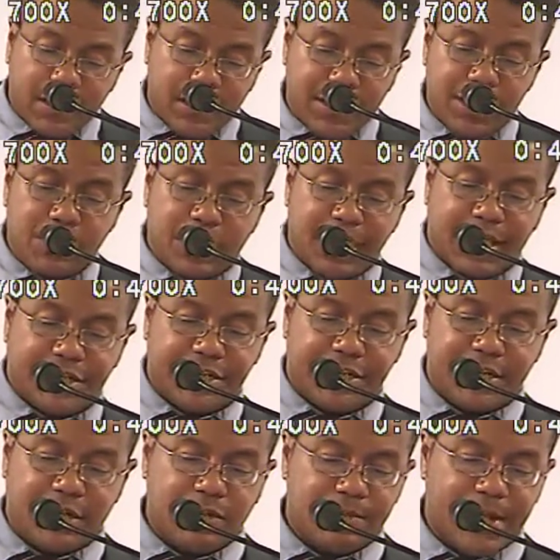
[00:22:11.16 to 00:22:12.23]
New Connexion,
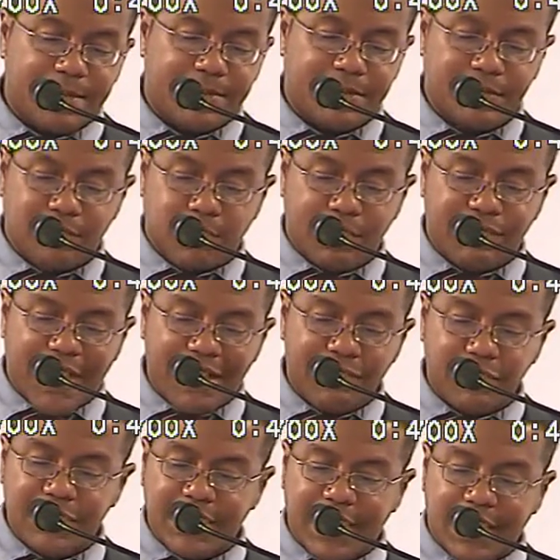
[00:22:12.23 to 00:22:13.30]
General Baptist.
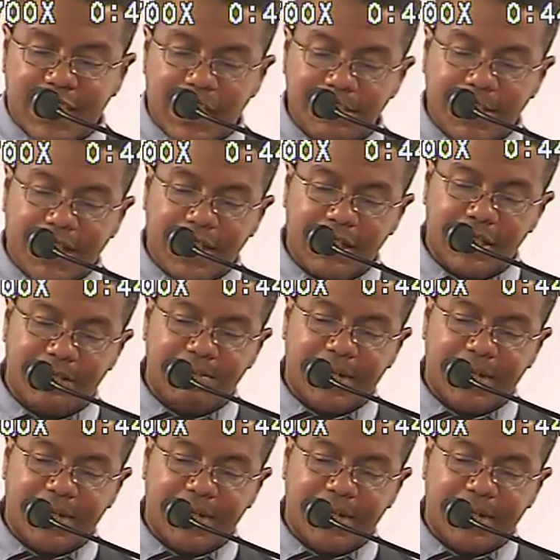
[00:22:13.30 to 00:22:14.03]
Revival did not come to England,